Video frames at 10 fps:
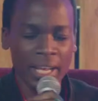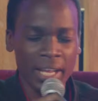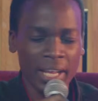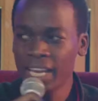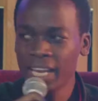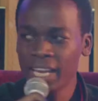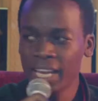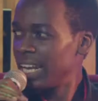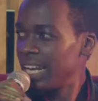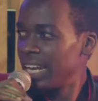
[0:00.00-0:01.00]
he gave us
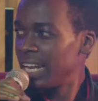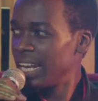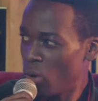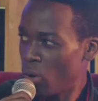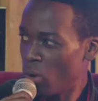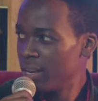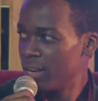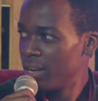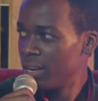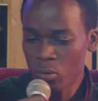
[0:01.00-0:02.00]
a lighter one.
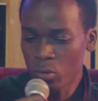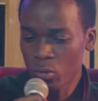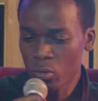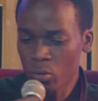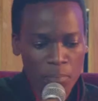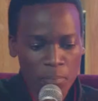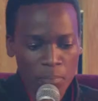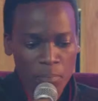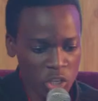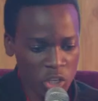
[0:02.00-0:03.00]
That we just come
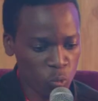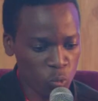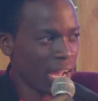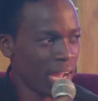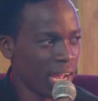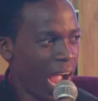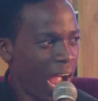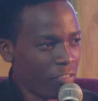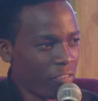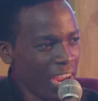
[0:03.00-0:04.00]
to his word and
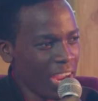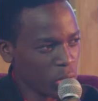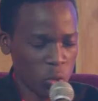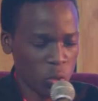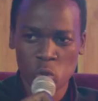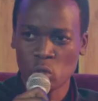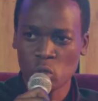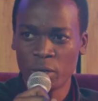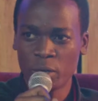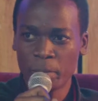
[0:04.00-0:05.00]
we find
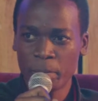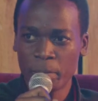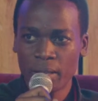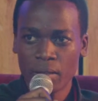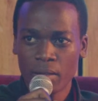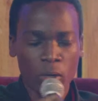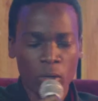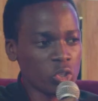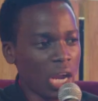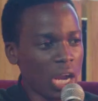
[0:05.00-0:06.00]
solution.
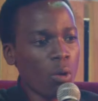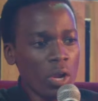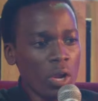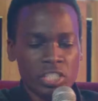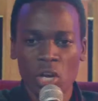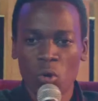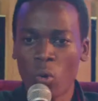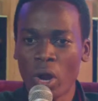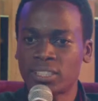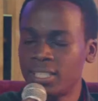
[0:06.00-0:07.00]
Because our wage
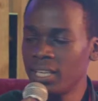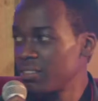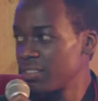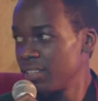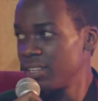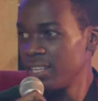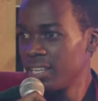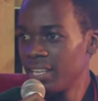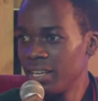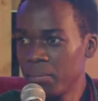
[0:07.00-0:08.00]
was death.
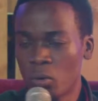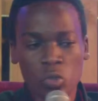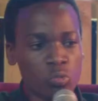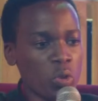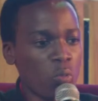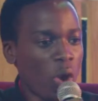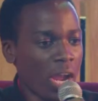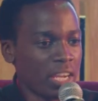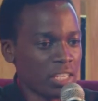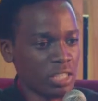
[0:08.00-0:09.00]
Because we were
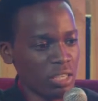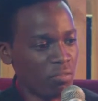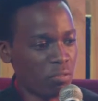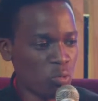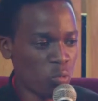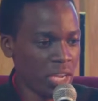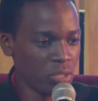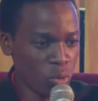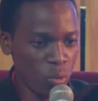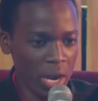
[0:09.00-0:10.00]
in sinful
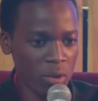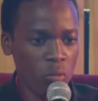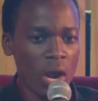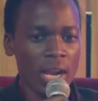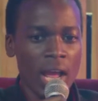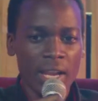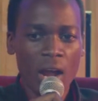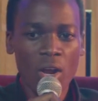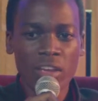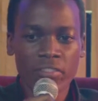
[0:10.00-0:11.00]
ways. We were in what?
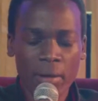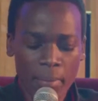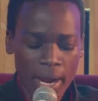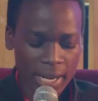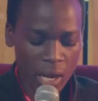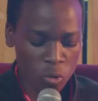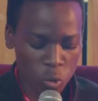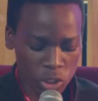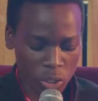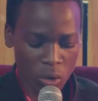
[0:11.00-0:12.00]
Now, if a man now
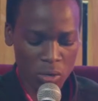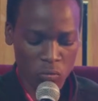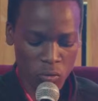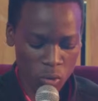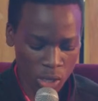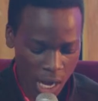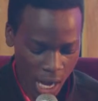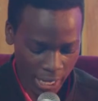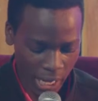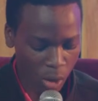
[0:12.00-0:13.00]
knows the word of God
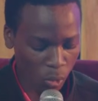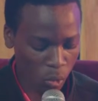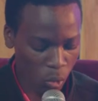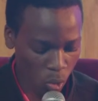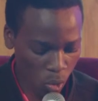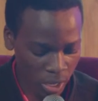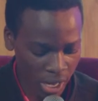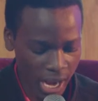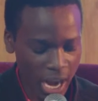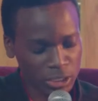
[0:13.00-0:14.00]
and how God
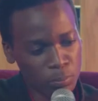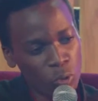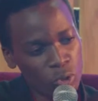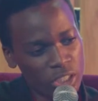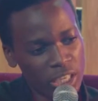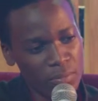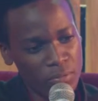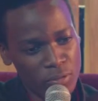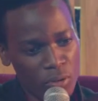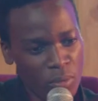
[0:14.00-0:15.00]
has brought him
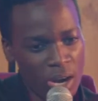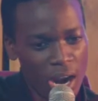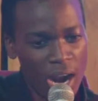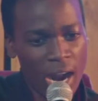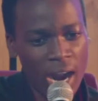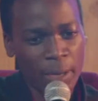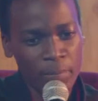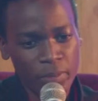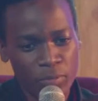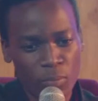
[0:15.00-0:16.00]
from
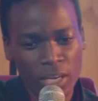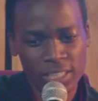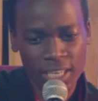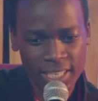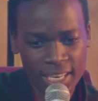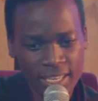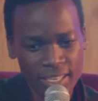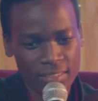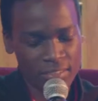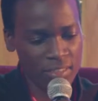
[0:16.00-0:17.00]
a
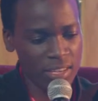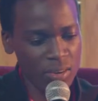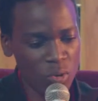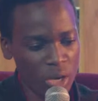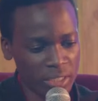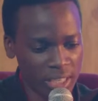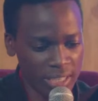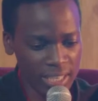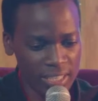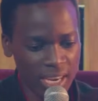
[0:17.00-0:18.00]
certain thing or a
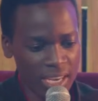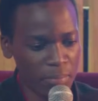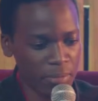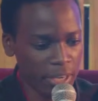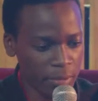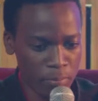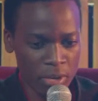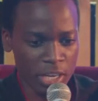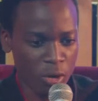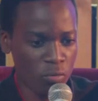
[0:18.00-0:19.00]
certain journey,
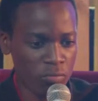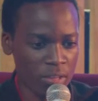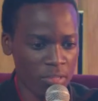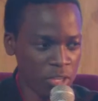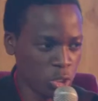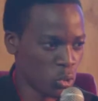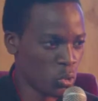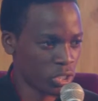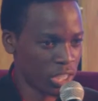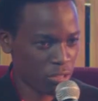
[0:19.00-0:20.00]
breaking off the
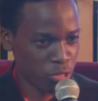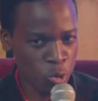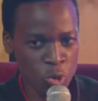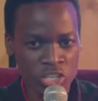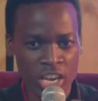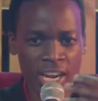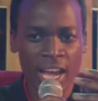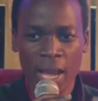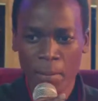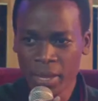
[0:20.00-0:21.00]
thistles, the thorns, and
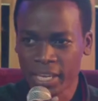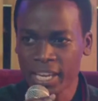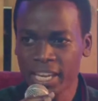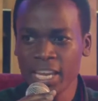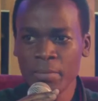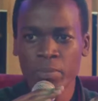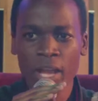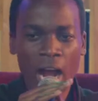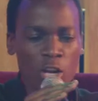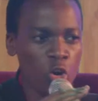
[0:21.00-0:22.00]
making him
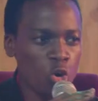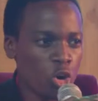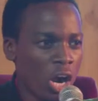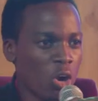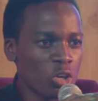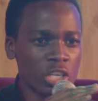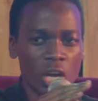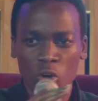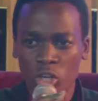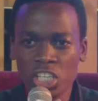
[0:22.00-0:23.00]
an all-round
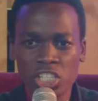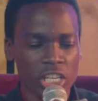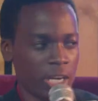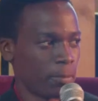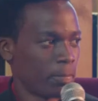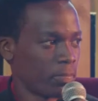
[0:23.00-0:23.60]
Christian,